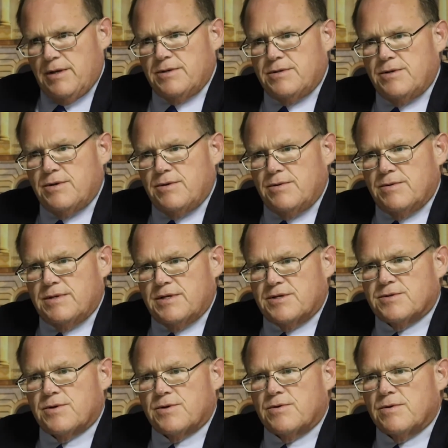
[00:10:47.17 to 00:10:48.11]
to
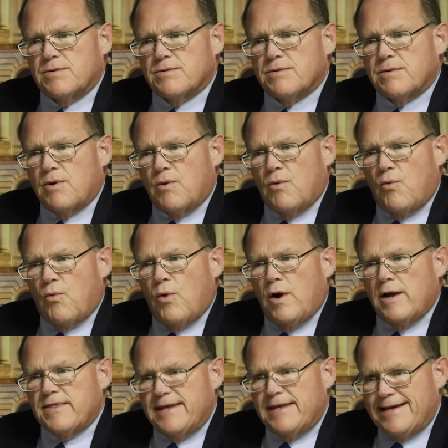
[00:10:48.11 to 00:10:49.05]
discern
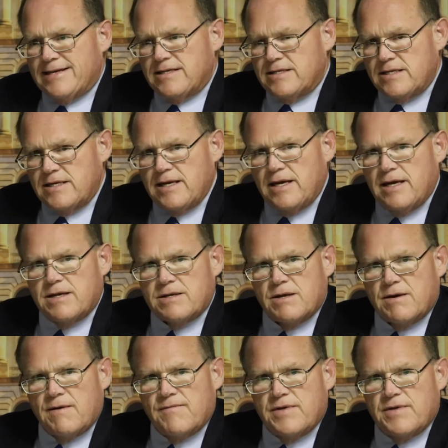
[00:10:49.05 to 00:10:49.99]
what the intent
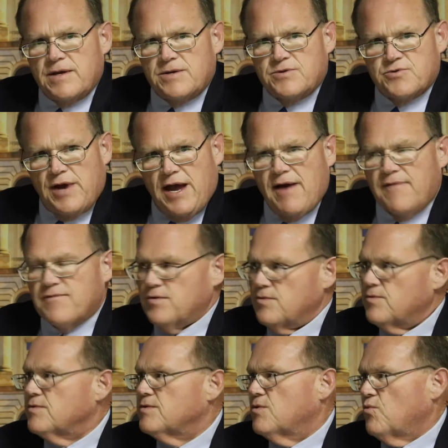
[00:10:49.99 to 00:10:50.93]
of the
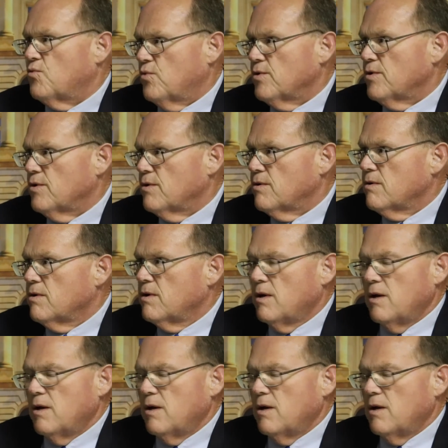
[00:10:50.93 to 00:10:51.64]
drafters were,